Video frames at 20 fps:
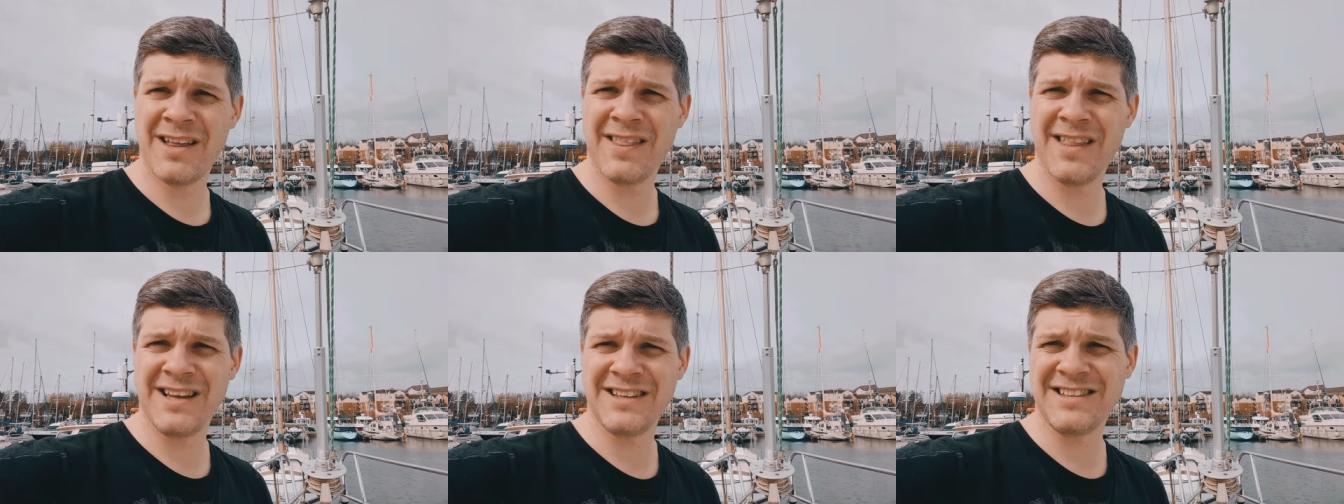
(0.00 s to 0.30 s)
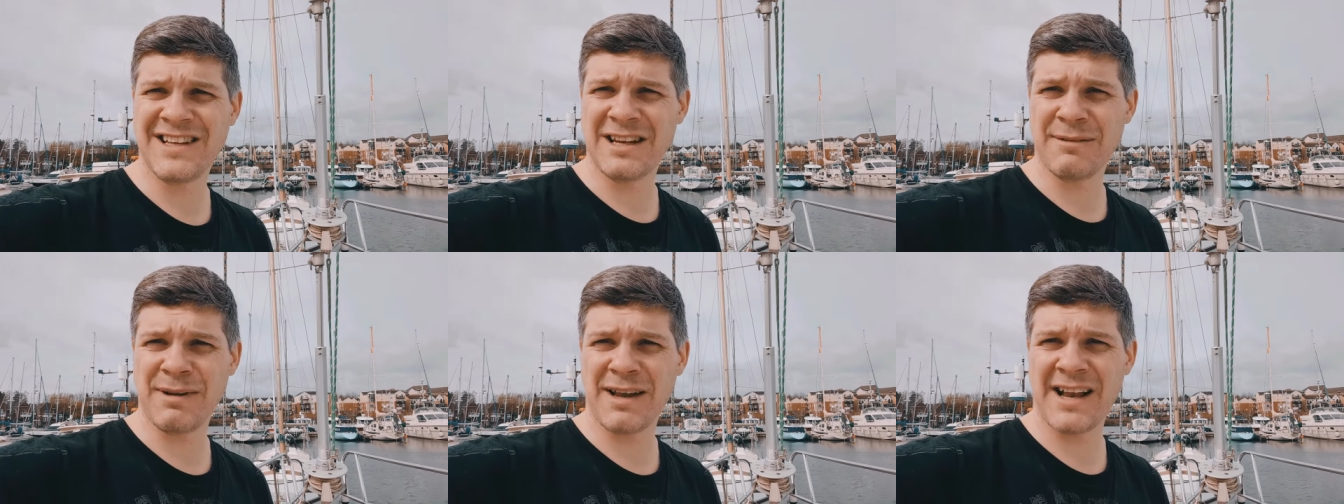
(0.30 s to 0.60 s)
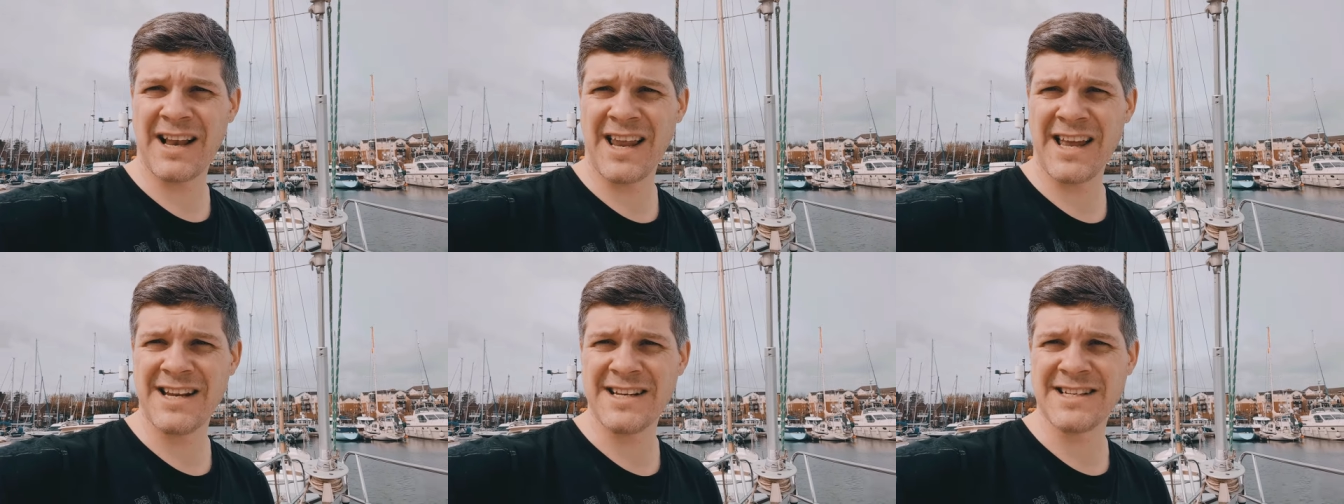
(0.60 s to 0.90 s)
these need to be
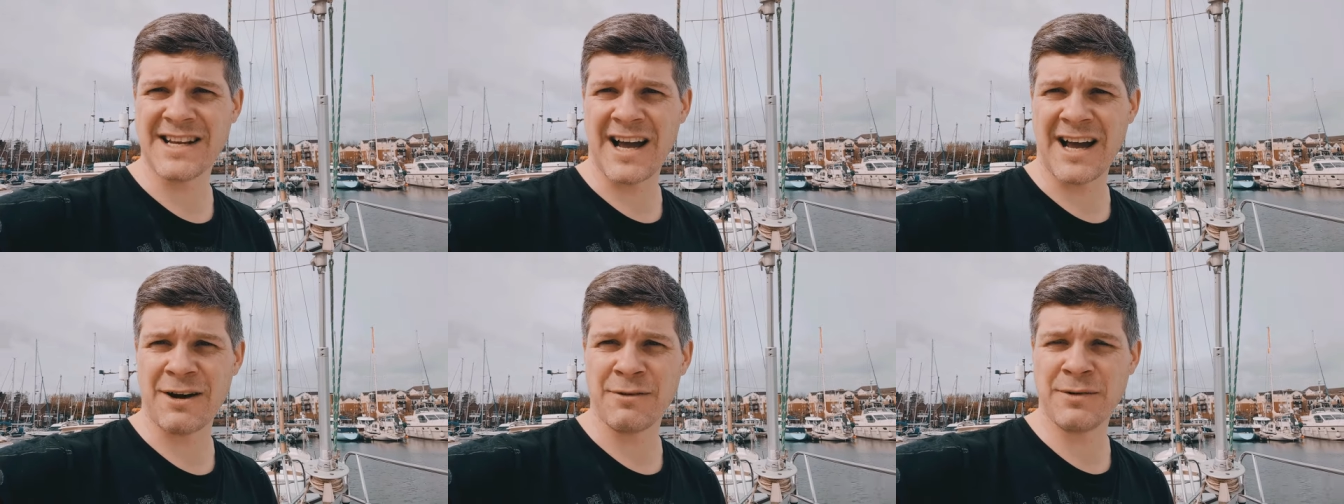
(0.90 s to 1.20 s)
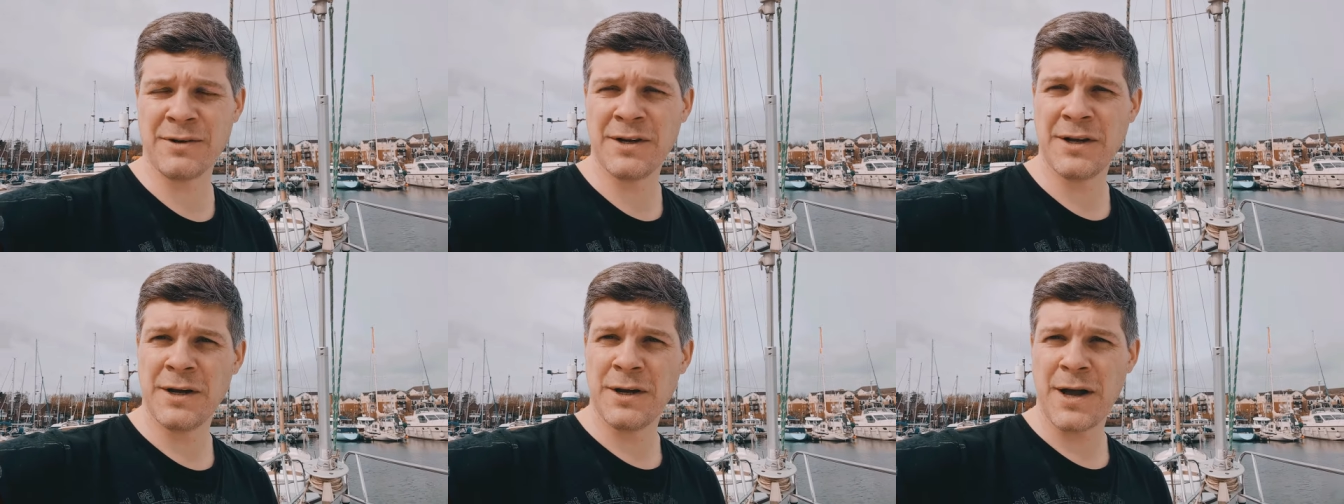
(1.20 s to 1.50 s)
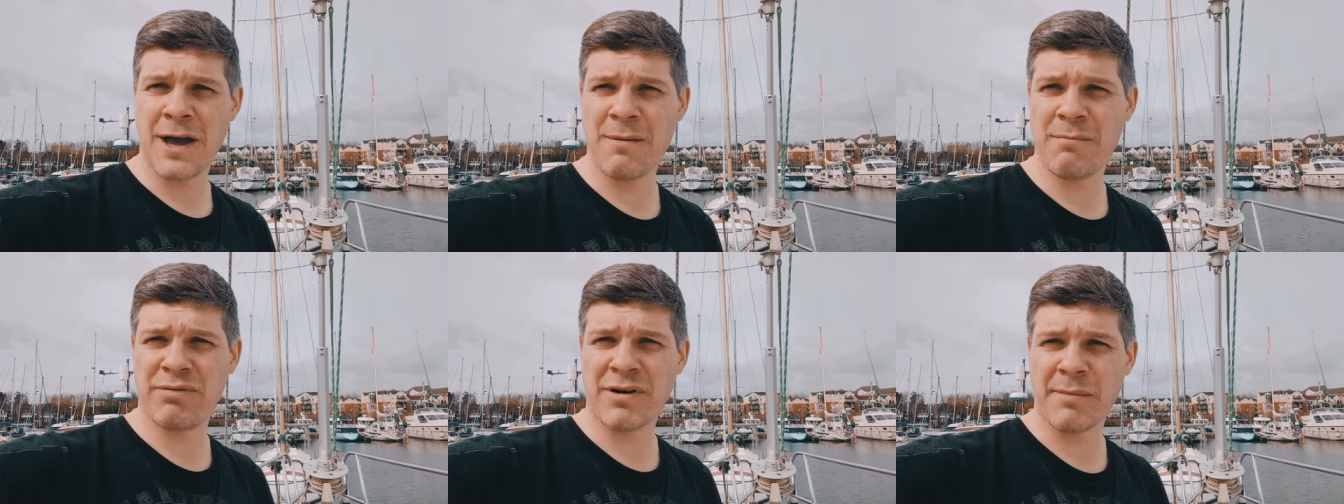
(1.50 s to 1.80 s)
cleaned down
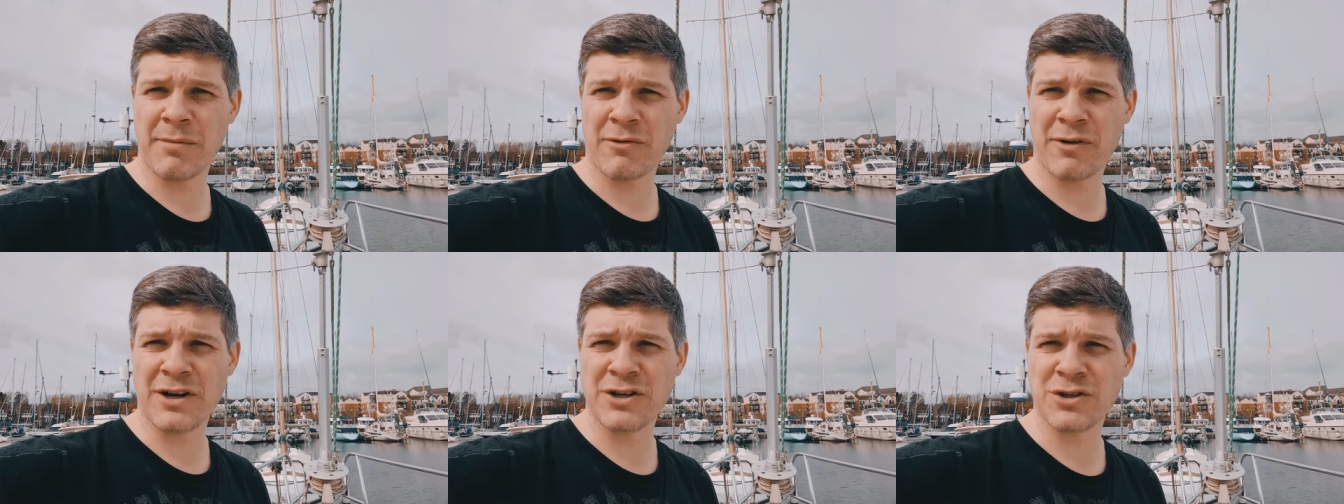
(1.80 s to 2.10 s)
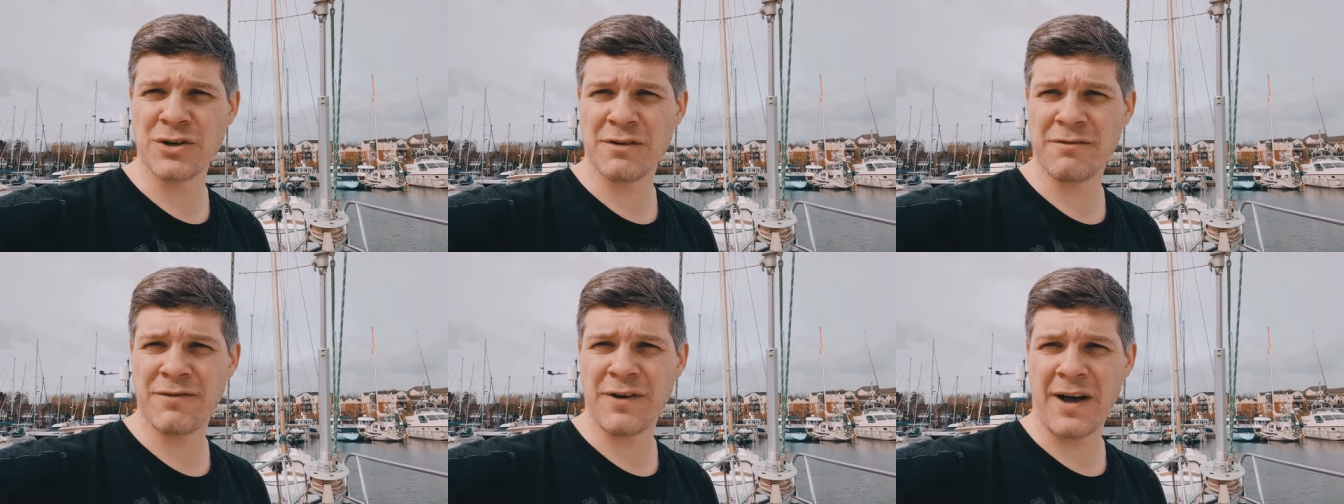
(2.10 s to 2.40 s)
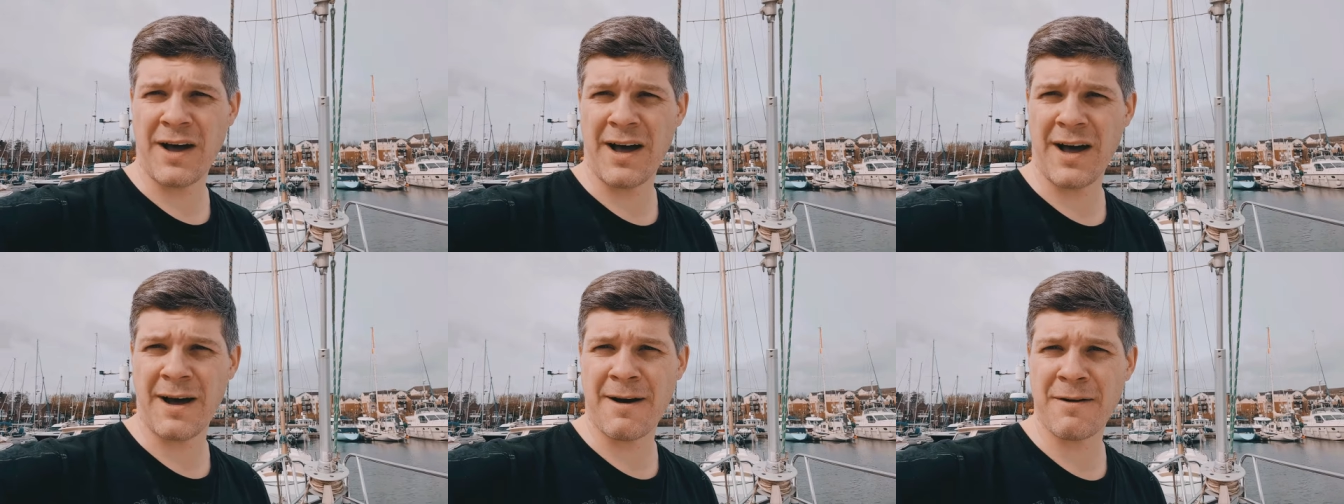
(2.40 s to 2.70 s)
in preparation
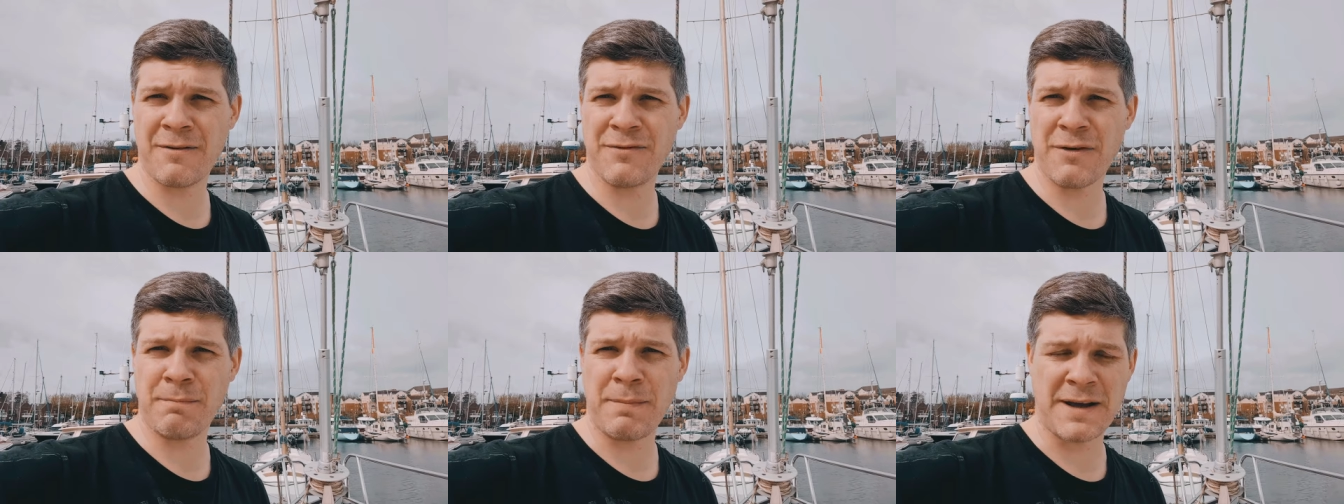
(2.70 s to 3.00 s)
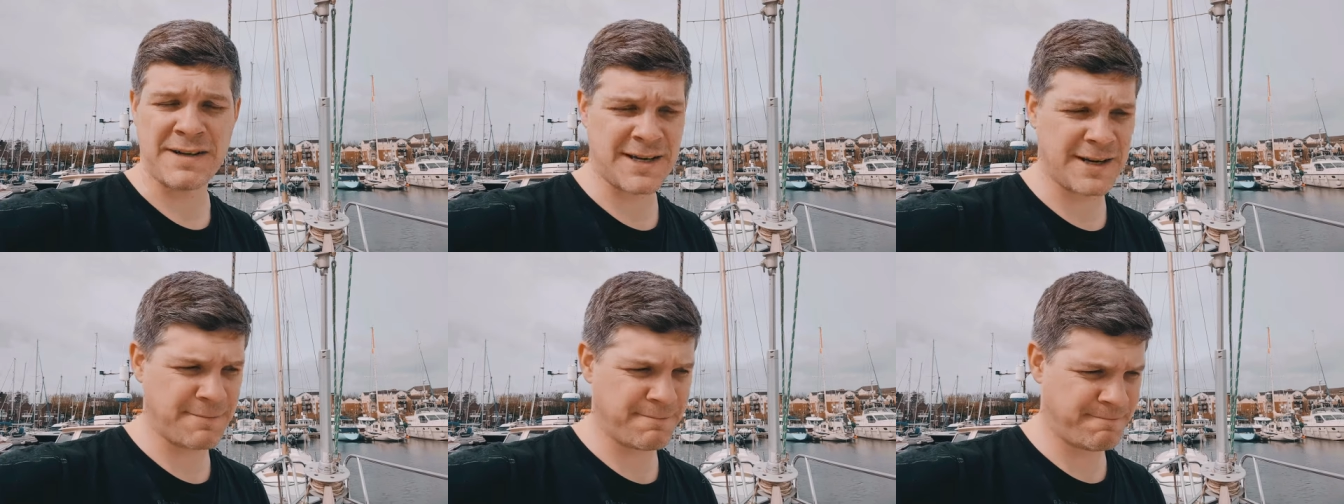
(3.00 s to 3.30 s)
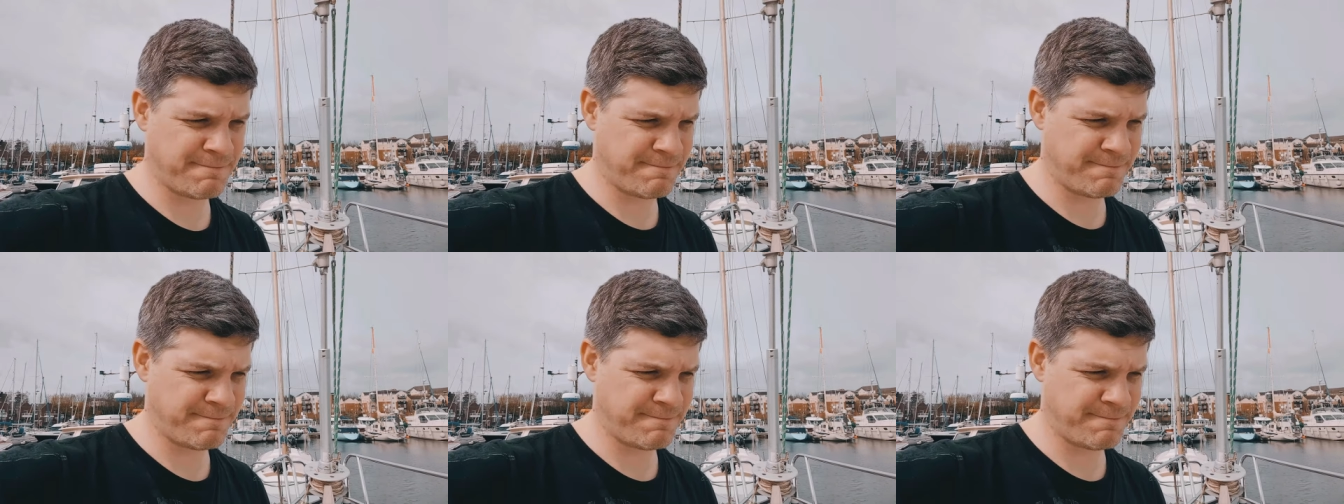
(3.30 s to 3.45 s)
for uh, for bedding.